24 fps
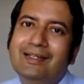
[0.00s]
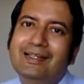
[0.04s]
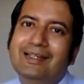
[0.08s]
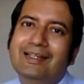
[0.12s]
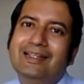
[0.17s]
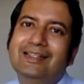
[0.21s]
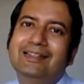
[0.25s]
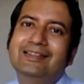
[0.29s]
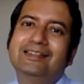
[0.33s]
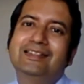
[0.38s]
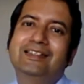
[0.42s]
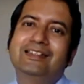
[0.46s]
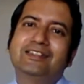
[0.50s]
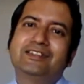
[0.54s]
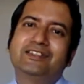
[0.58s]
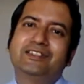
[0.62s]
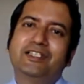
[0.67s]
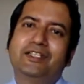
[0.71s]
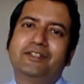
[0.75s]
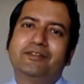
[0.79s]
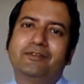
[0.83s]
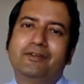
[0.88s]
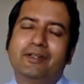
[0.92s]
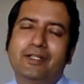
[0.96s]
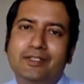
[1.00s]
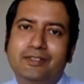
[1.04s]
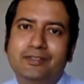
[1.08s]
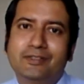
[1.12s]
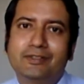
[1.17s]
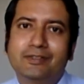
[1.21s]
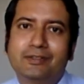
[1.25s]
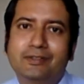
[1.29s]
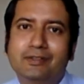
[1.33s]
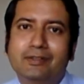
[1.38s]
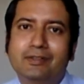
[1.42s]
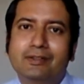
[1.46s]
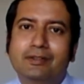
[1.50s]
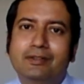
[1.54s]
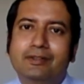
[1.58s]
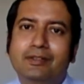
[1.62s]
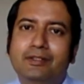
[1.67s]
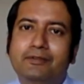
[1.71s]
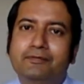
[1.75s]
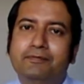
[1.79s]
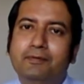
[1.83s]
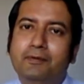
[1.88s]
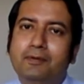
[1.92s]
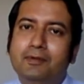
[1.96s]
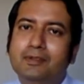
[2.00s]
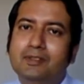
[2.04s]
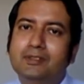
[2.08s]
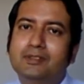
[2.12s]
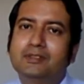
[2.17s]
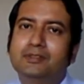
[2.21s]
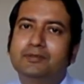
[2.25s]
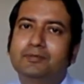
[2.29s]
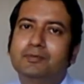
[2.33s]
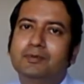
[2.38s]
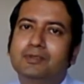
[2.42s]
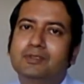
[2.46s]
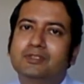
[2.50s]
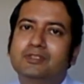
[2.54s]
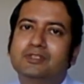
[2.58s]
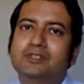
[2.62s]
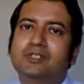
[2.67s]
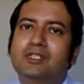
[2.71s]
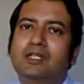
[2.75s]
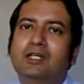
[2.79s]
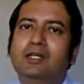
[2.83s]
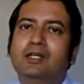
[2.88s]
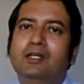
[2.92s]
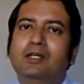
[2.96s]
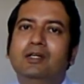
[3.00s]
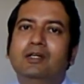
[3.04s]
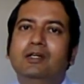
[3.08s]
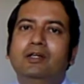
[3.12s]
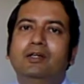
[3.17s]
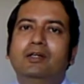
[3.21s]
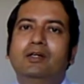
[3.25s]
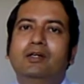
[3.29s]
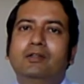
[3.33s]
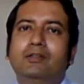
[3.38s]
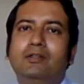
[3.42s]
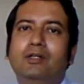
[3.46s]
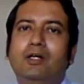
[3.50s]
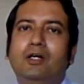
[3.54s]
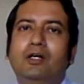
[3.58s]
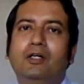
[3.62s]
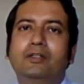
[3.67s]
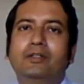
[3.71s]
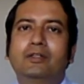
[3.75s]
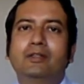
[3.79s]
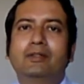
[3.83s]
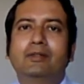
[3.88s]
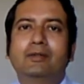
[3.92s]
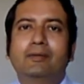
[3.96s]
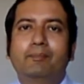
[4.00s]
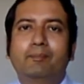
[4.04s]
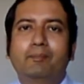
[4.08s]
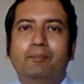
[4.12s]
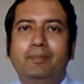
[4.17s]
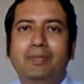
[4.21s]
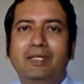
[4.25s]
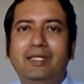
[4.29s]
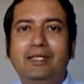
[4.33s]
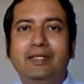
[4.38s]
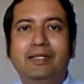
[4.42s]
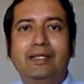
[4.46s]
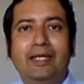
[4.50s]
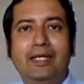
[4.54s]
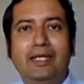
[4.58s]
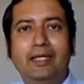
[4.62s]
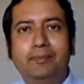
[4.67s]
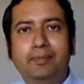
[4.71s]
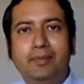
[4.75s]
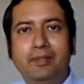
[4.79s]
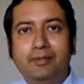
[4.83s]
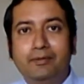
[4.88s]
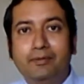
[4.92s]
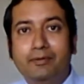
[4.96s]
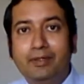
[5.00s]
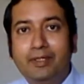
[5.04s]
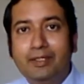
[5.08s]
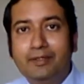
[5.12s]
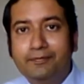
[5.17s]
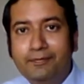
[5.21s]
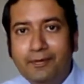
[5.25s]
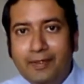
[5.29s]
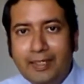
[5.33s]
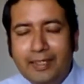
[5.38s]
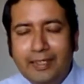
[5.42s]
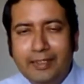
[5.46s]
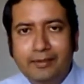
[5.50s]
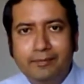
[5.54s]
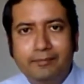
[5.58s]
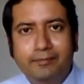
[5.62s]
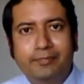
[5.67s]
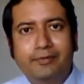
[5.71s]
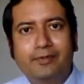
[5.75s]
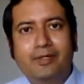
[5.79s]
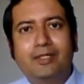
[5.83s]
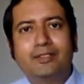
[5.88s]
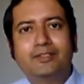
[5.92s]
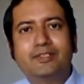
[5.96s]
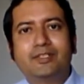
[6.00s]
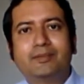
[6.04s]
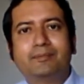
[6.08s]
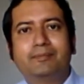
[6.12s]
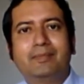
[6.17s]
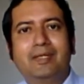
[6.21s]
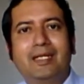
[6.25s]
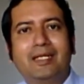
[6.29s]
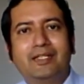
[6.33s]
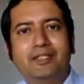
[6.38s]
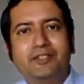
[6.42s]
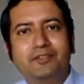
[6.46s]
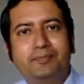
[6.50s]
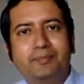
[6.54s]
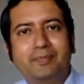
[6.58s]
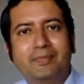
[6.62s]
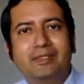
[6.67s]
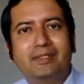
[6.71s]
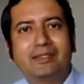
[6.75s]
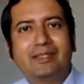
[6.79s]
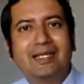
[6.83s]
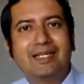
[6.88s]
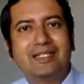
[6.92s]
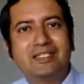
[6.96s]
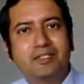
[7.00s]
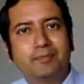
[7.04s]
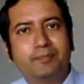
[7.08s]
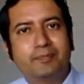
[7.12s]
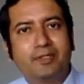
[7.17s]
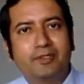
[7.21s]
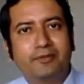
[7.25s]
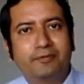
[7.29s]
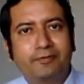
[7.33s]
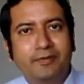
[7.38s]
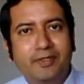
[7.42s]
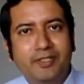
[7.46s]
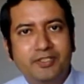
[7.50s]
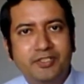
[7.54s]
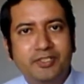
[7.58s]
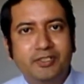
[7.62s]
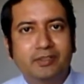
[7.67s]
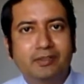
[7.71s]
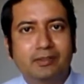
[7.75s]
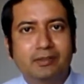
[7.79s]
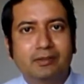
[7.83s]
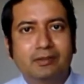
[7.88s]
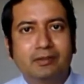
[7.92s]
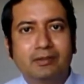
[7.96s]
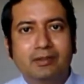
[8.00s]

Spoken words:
In this generation, the focus was on being able to define project management as a profession,